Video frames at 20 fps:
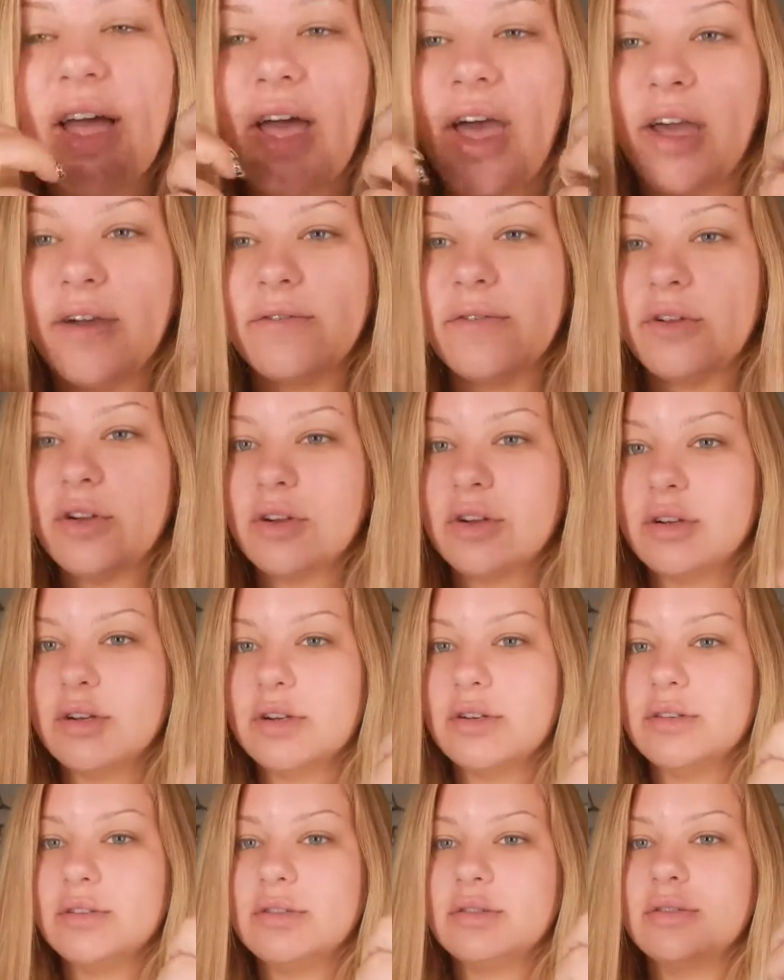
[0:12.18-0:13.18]

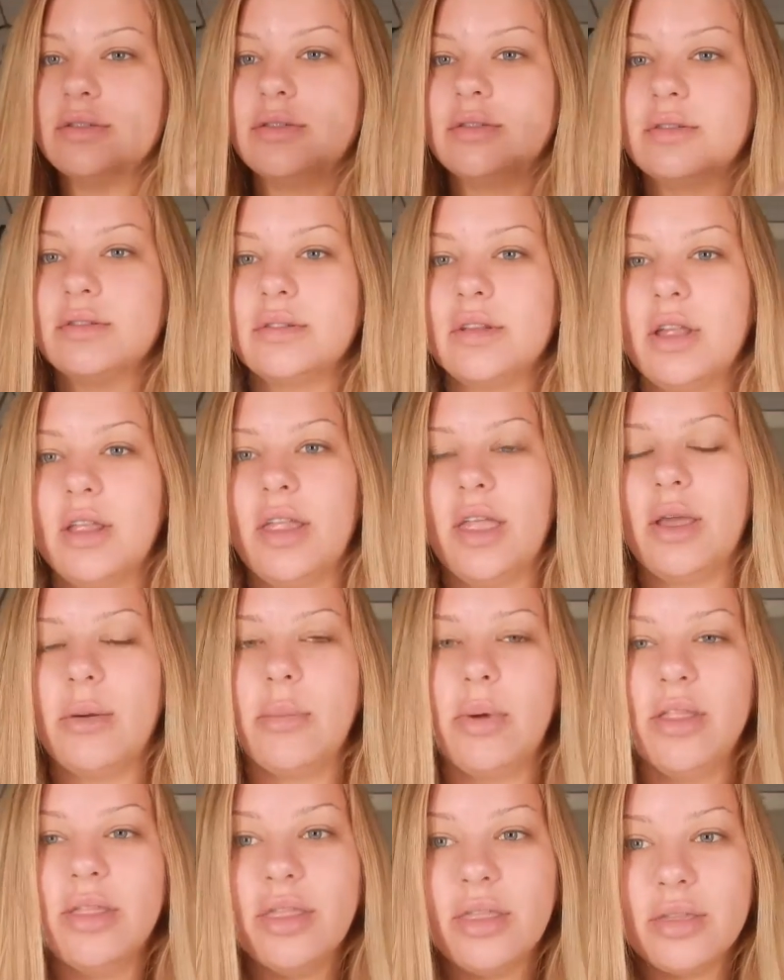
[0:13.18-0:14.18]
after like a
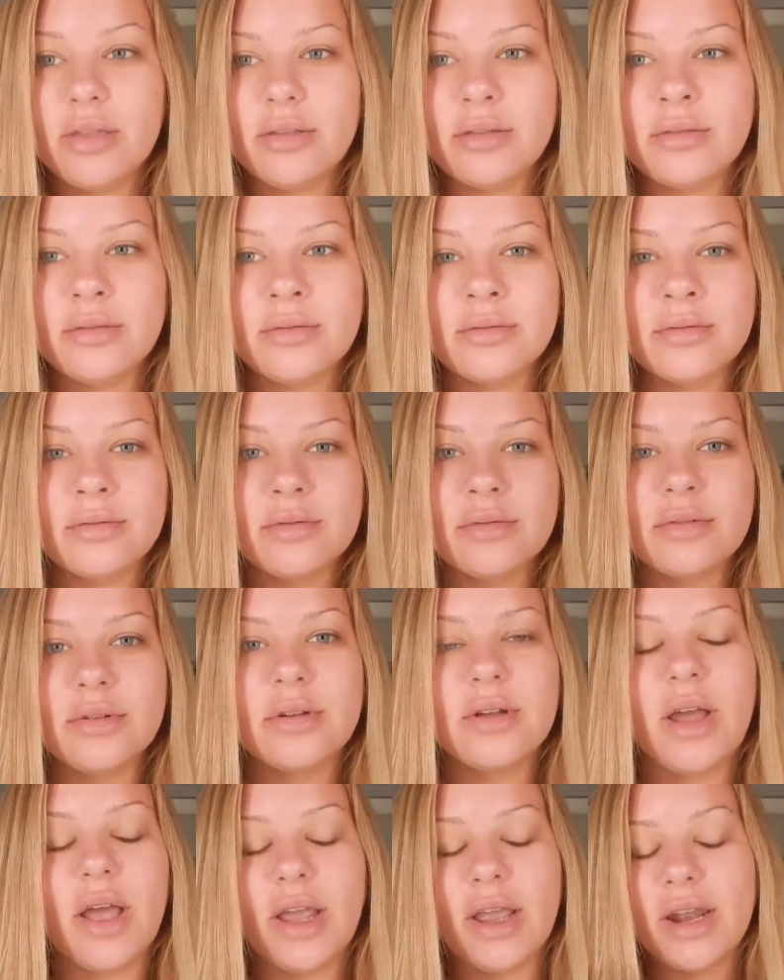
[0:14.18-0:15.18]
month,
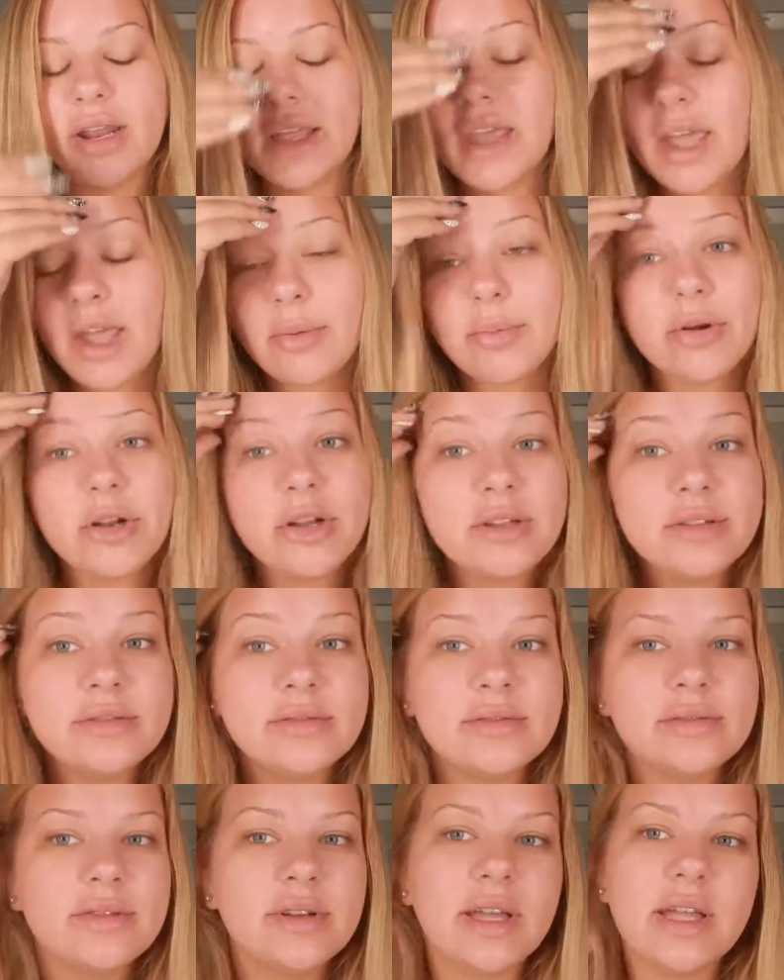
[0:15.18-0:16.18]
I got a camera
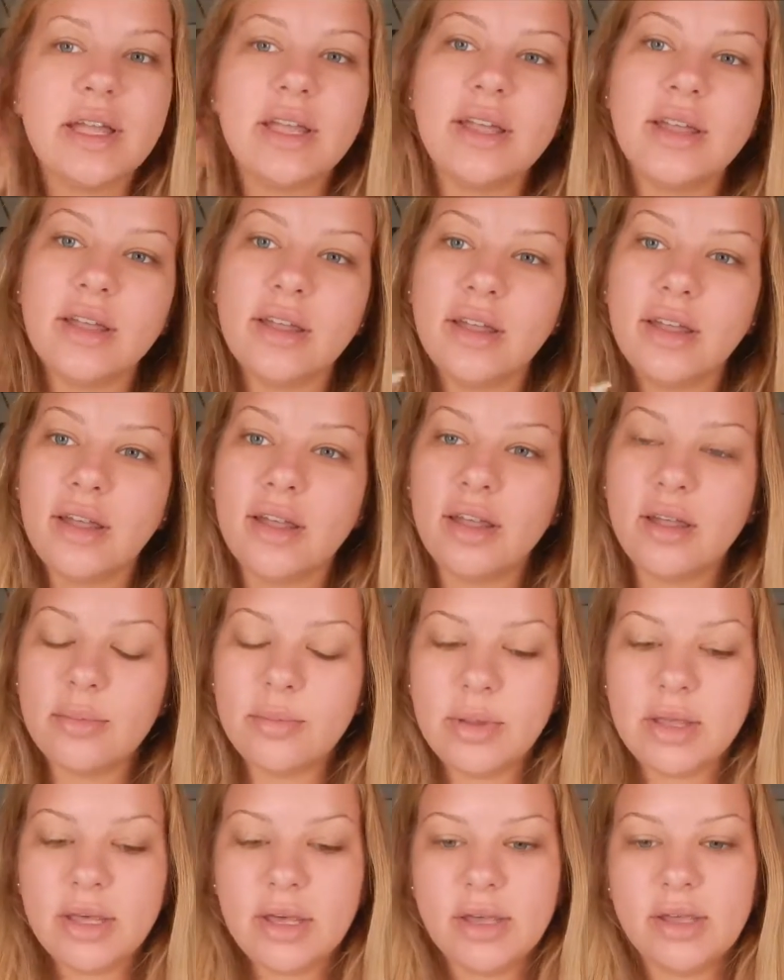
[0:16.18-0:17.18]

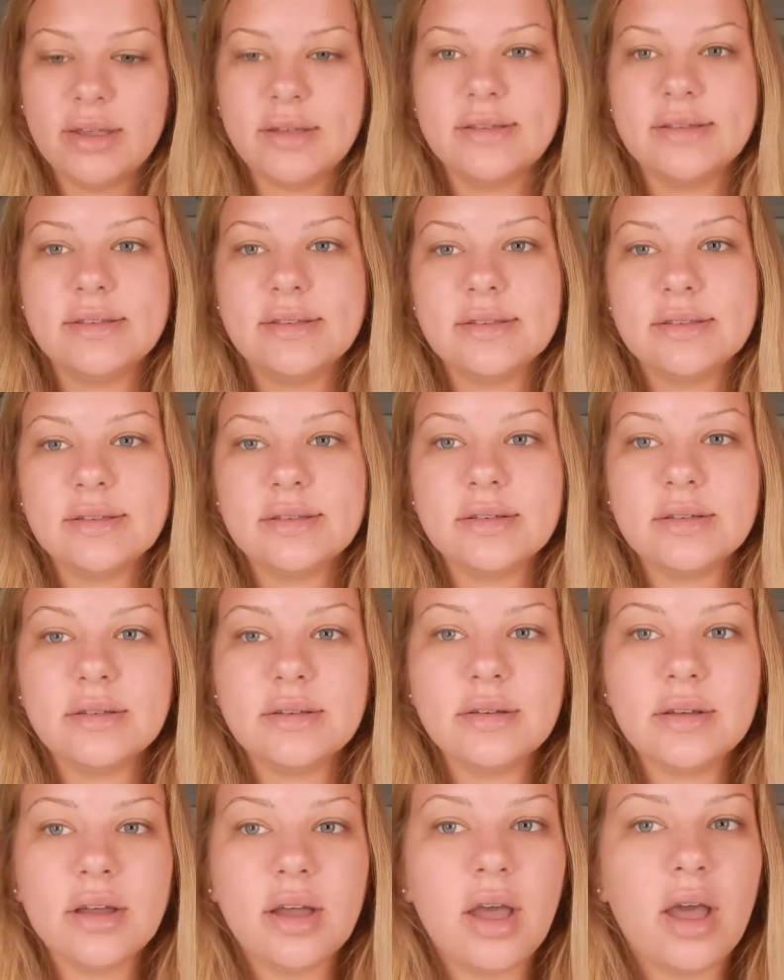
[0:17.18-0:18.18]
because
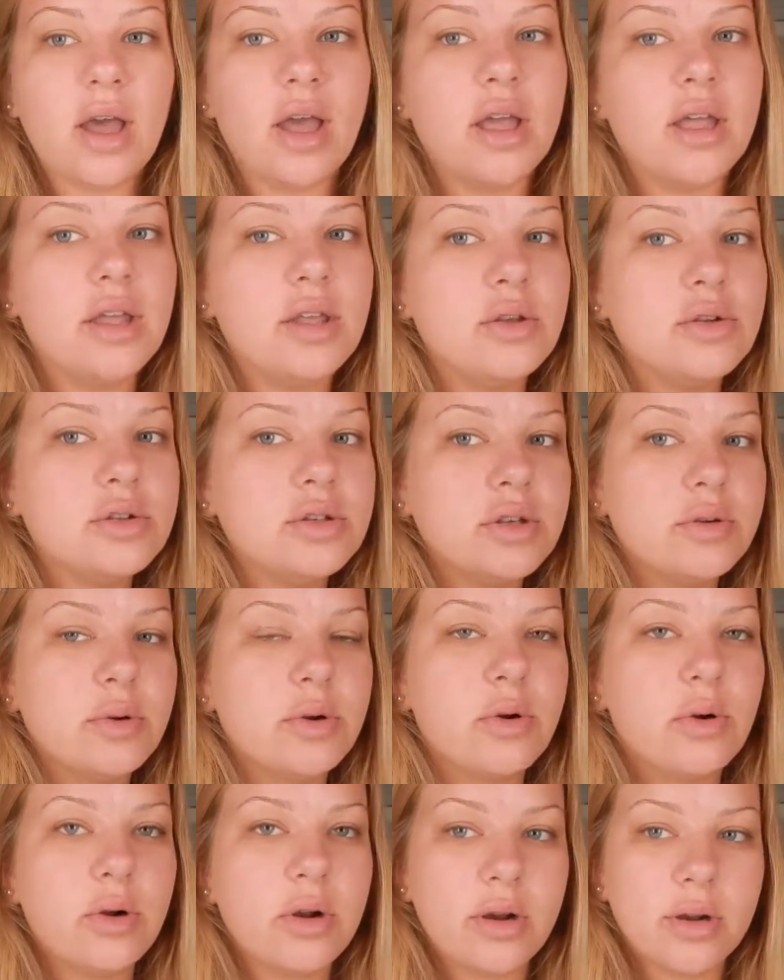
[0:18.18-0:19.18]
I usually
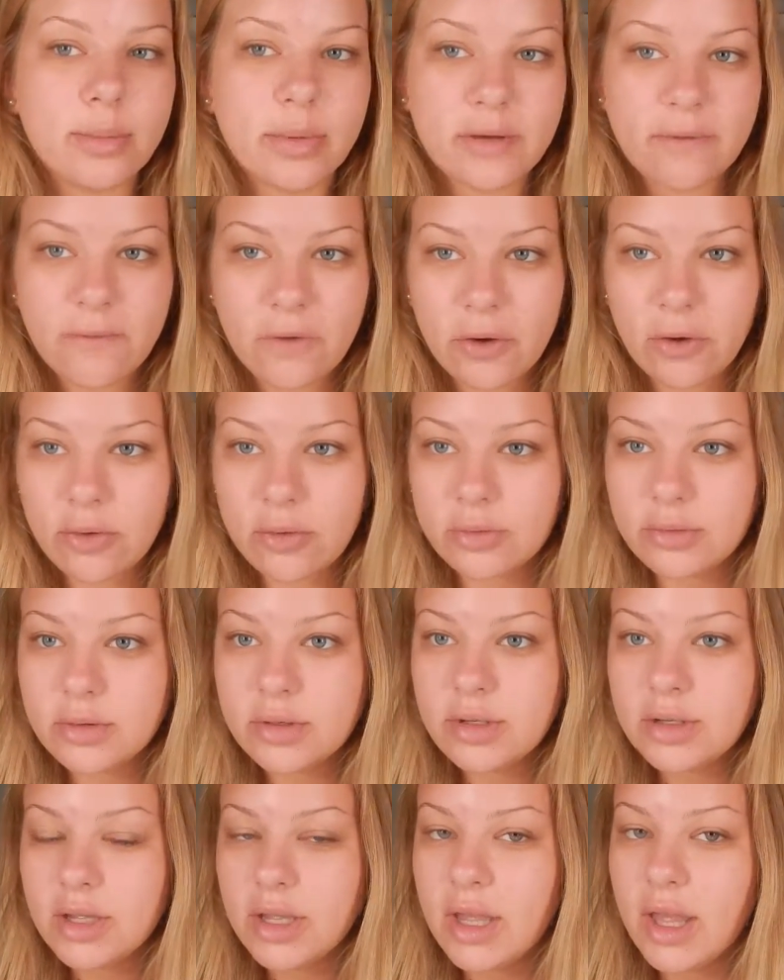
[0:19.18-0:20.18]
record on my
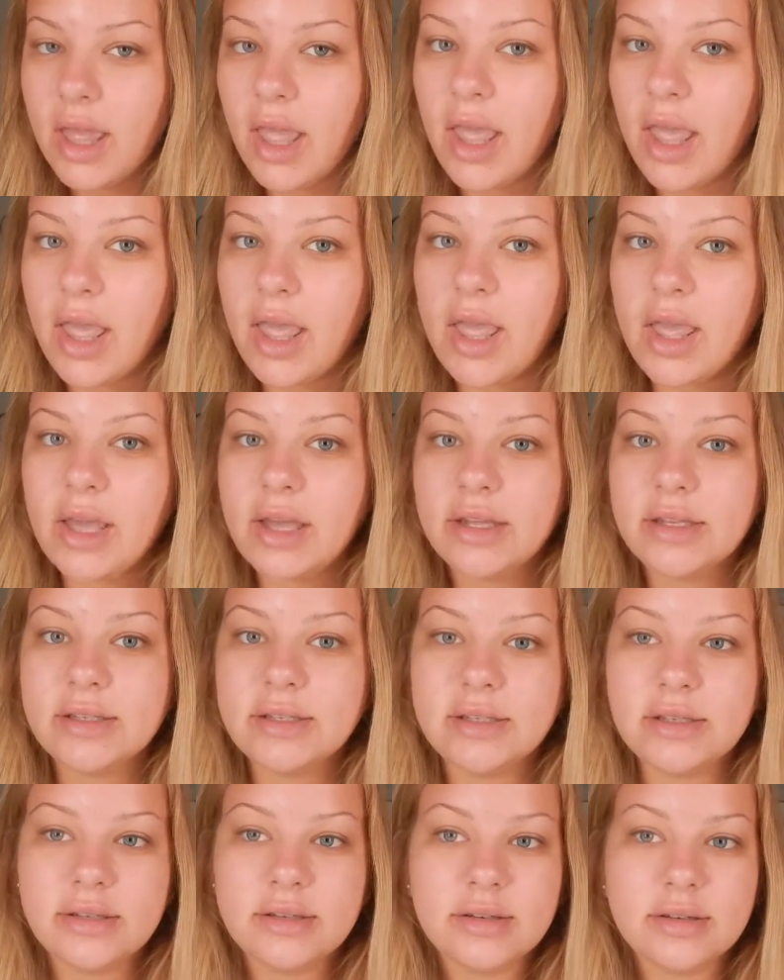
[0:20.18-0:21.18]
phone
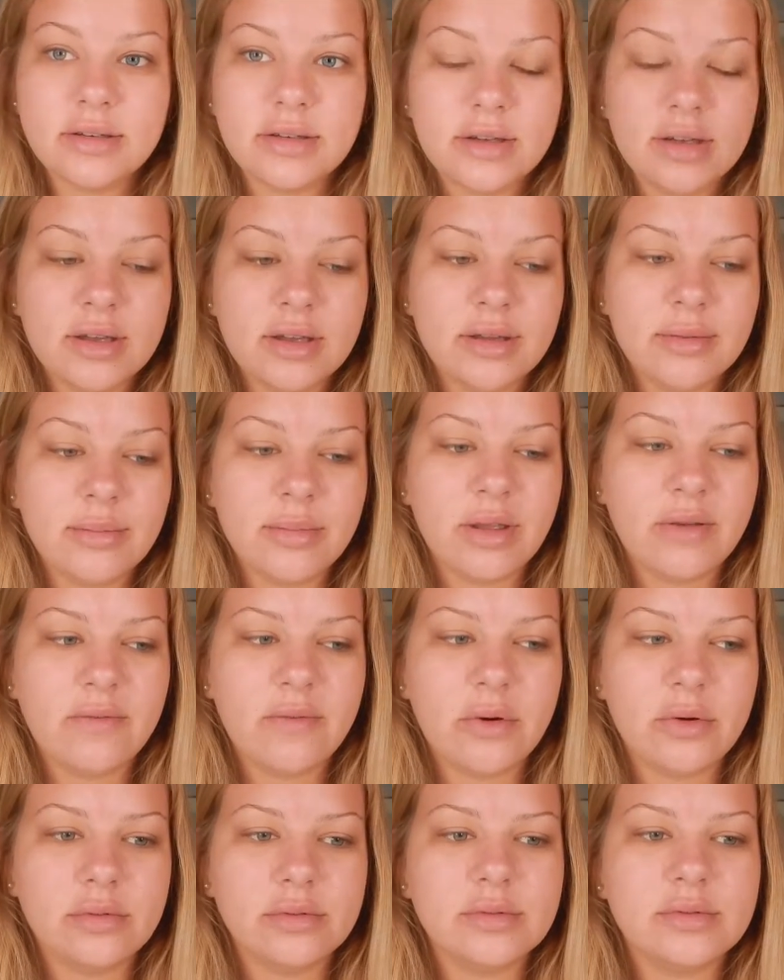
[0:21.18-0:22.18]
and my
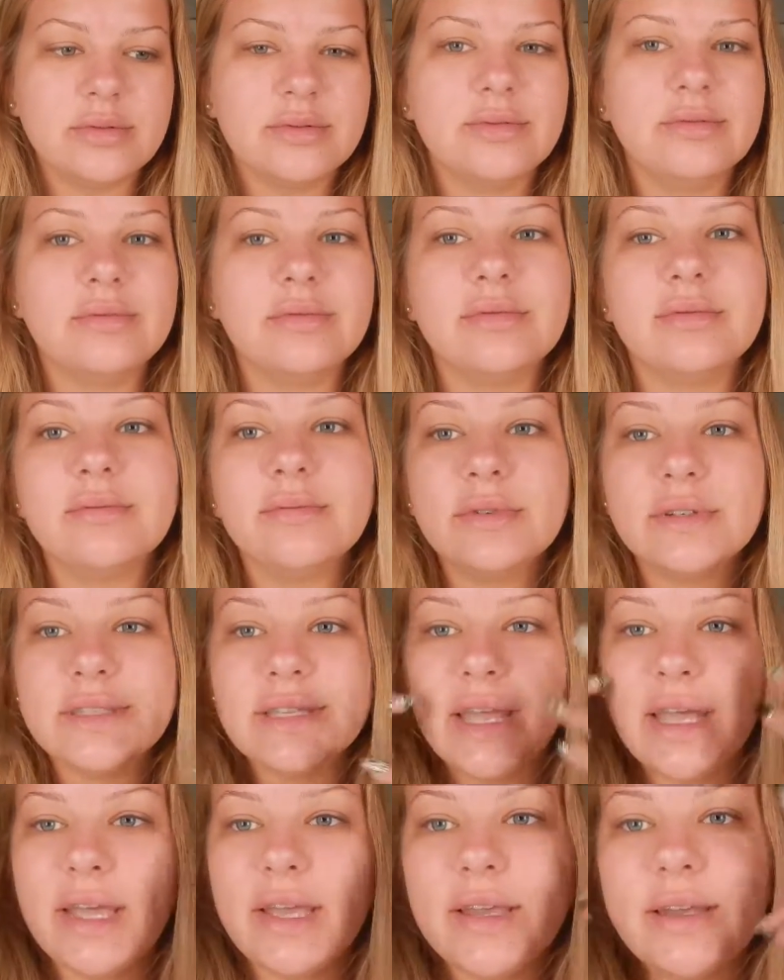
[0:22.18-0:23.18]
phone was
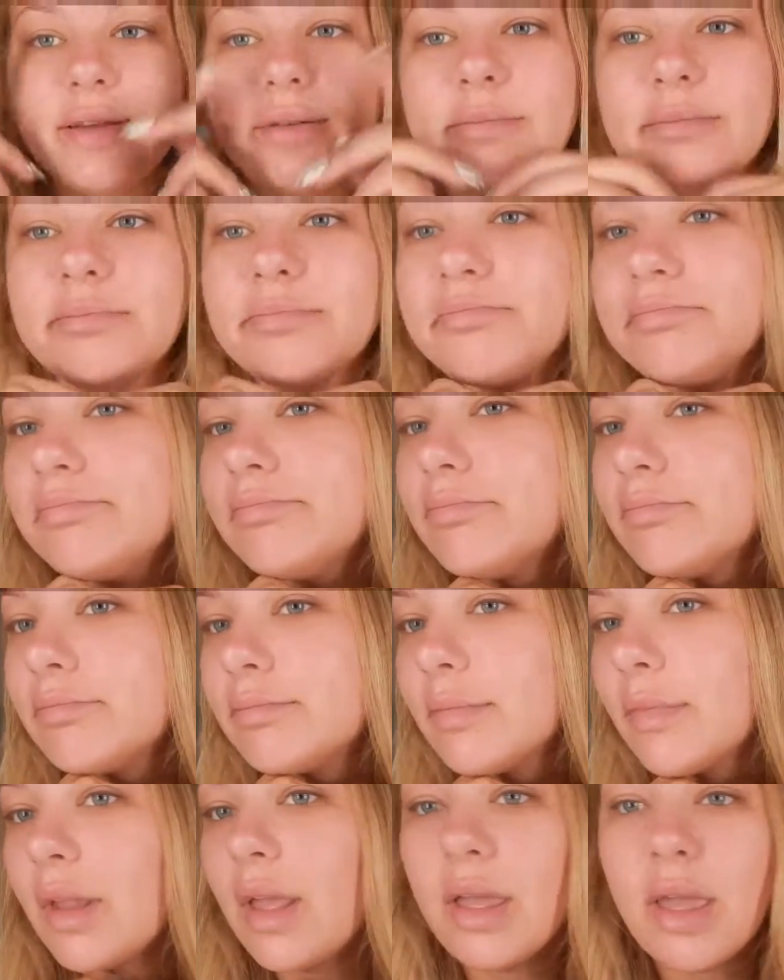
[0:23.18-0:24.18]
like,
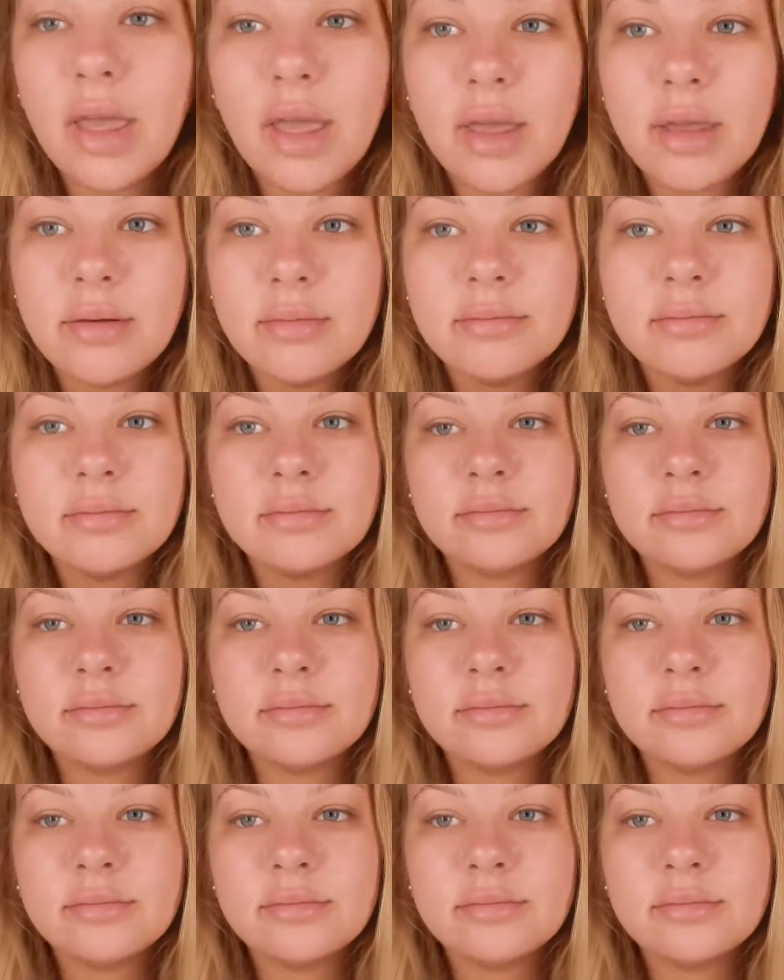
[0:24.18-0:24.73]
hey,